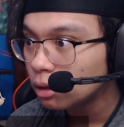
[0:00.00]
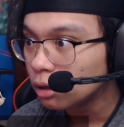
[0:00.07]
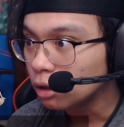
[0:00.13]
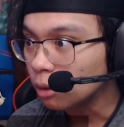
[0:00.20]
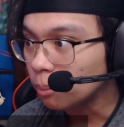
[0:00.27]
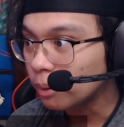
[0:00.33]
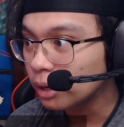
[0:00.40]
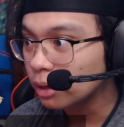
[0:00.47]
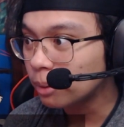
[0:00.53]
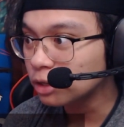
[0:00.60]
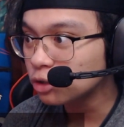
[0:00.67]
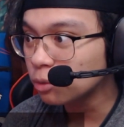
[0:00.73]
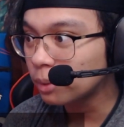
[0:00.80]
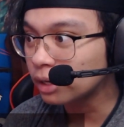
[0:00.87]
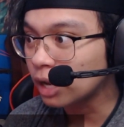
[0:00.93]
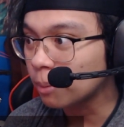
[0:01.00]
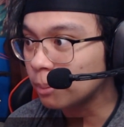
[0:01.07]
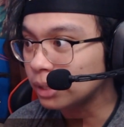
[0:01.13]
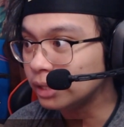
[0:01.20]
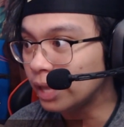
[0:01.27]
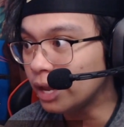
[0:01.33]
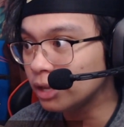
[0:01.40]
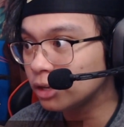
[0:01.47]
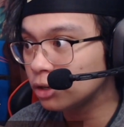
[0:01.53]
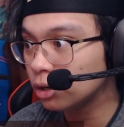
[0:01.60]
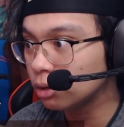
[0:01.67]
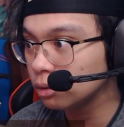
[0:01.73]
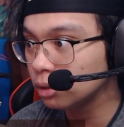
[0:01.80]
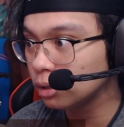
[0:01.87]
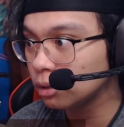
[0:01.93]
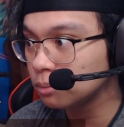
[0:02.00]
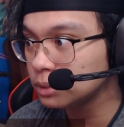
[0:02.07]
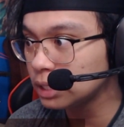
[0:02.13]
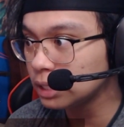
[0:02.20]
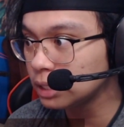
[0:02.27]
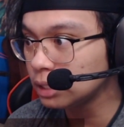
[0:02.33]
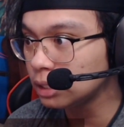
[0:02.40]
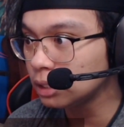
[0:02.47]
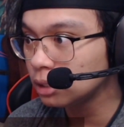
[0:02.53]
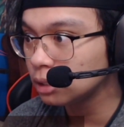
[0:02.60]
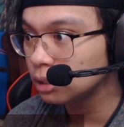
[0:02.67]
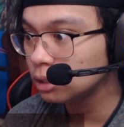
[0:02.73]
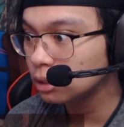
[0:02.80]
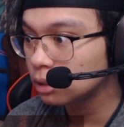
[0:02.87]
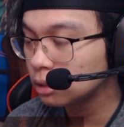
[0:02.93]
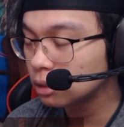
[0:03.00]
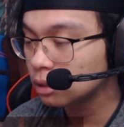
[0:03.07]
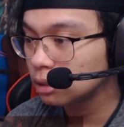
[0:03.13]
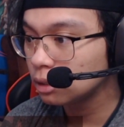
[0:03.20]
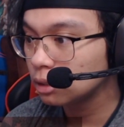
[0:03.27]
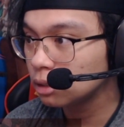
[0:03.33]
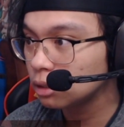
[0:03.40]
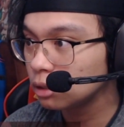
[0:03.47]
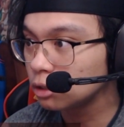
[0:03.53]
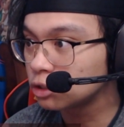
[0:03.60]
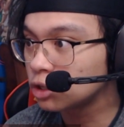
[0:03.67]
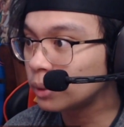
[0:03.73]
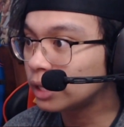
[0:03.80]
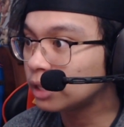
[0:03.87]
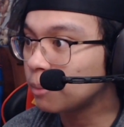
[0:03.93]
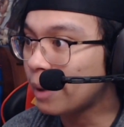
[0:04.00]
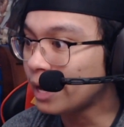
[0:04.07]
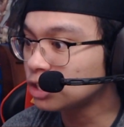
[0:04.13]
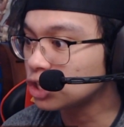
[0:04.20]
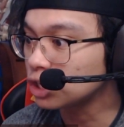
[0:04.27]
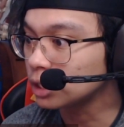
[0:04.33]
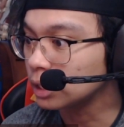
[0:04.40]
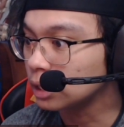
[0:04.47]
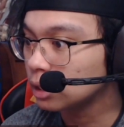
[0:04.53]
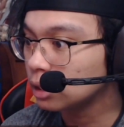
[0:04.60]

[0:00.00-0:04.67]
Yeah, Petra better not be dead, yo. You know what I'm saying? There's no one in the mansion.